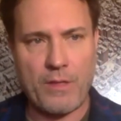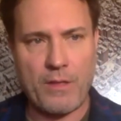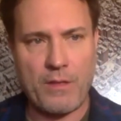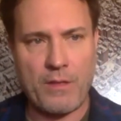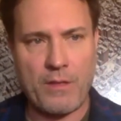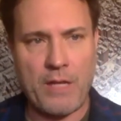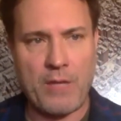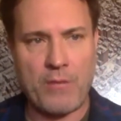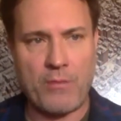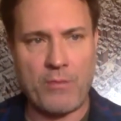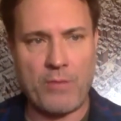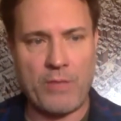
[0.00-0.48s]

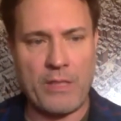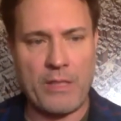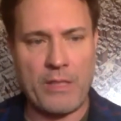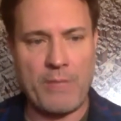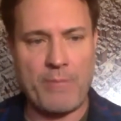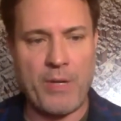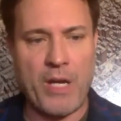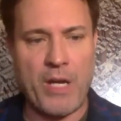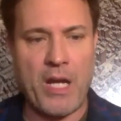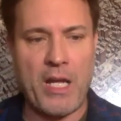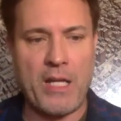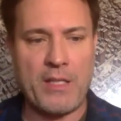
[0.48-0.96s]
that really
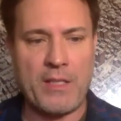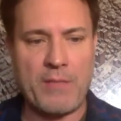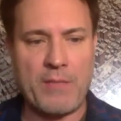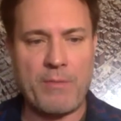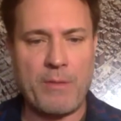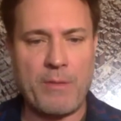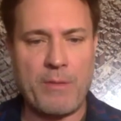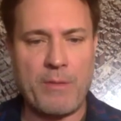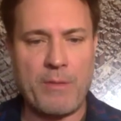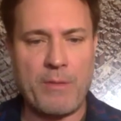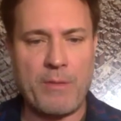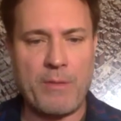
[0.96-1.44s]
bonds
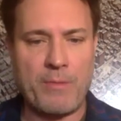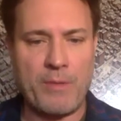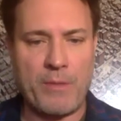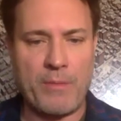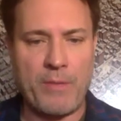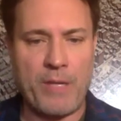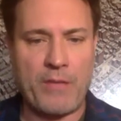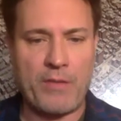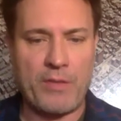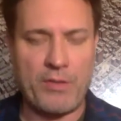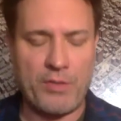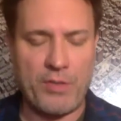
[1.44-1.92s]
people about the
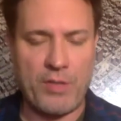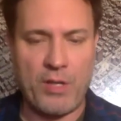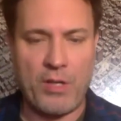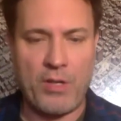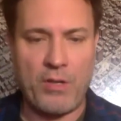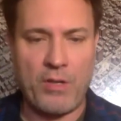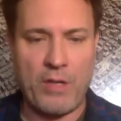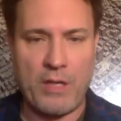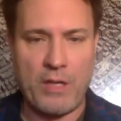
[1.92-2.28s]
show, other